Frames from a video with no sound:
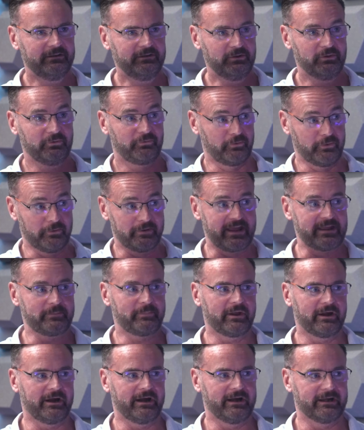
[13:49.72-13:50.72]
through an
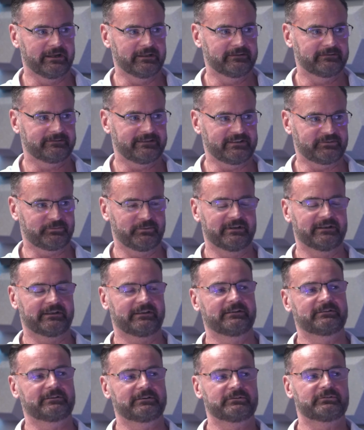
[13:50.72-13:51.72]
API, that's when it
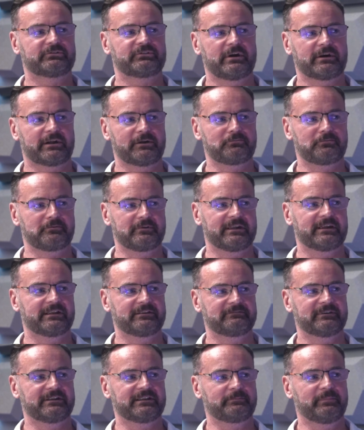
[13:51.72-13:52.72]
can start to get really,
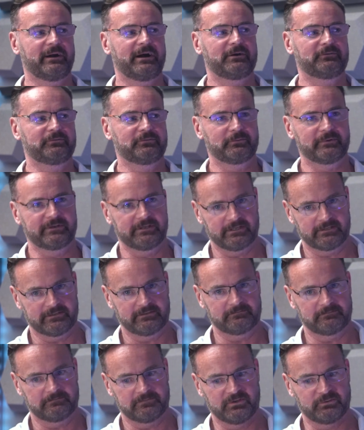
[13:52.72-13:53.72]
really powerful when you're
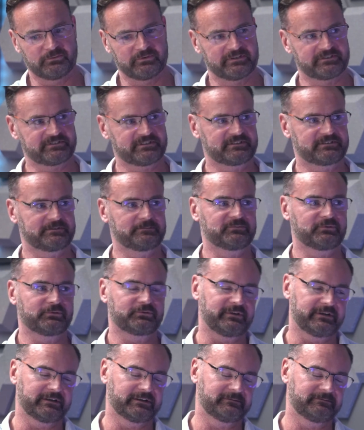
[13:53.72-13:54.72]
using a system just
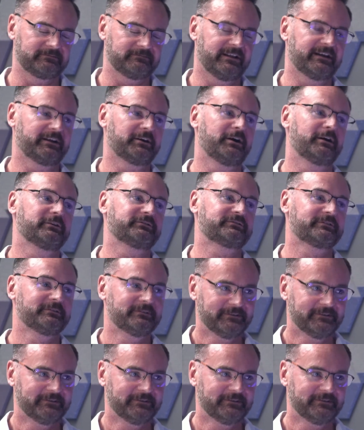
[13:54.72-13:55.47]
like ours.